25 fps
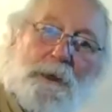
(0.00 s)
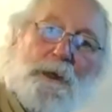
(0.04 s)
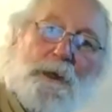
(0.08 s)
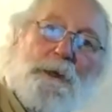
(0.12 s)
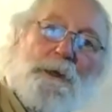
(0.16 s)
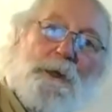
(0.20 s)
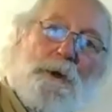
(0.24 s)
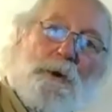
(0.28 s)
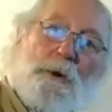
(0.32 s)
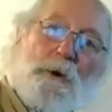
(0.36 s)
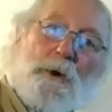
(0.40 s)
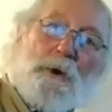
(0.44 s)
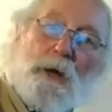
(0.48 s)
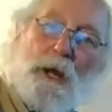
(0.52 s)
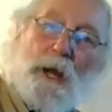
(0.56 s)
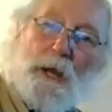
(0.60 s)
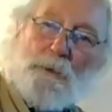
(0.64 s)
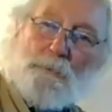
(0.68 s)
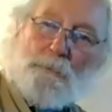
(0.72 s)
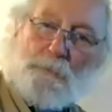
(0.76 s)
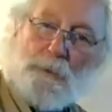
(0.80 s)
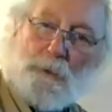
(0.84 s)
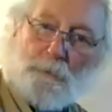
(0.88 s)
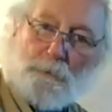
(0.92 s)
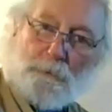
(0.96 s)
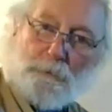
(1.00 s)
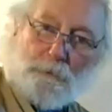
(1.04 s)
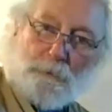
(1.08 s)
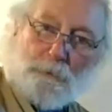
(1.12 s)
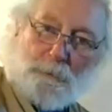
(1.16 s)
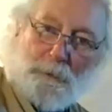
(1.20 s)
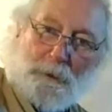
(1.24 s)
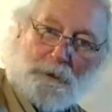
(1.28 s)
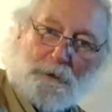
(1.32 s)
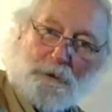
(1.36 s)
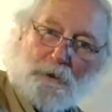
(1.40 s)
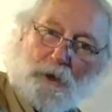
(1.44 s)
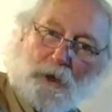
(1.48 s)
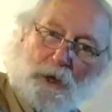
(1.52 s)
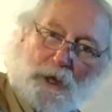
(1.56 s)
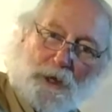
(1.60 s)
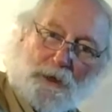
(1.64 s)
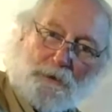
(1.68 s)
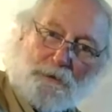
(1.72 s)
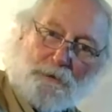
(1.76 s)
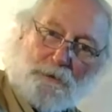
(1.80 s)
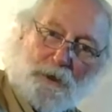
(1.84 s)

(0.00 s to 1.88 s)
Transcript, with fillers: You know, a lot of people spend a lot of